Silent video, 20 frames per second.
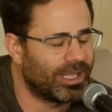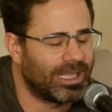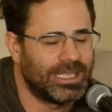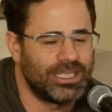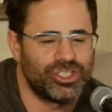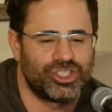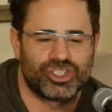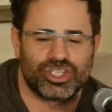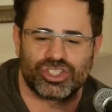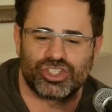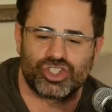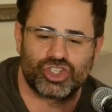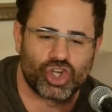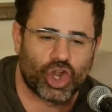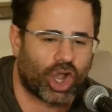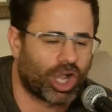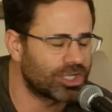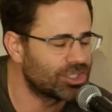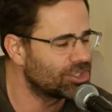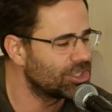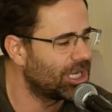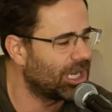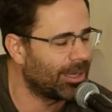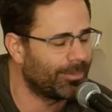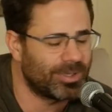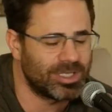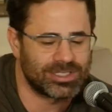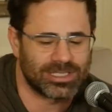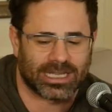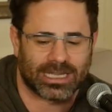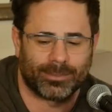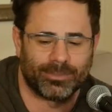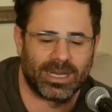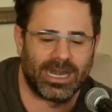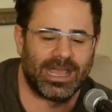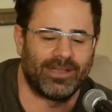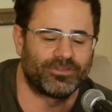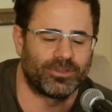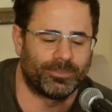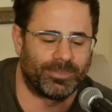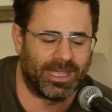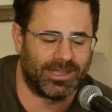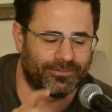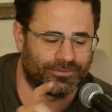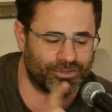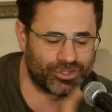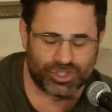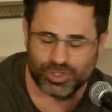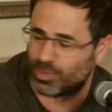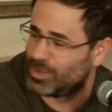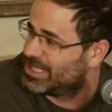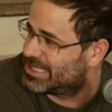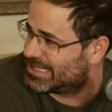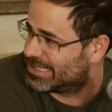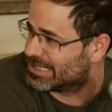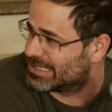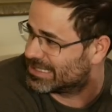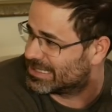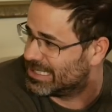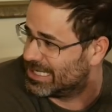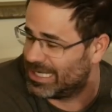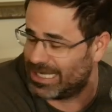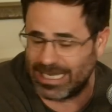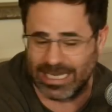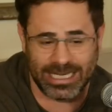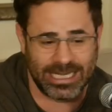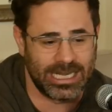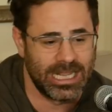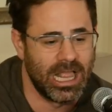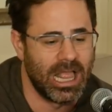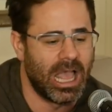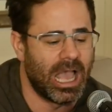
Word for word: He's just chalks it up. He's like, I'm going to have to pay for a sweet 16. Yeah.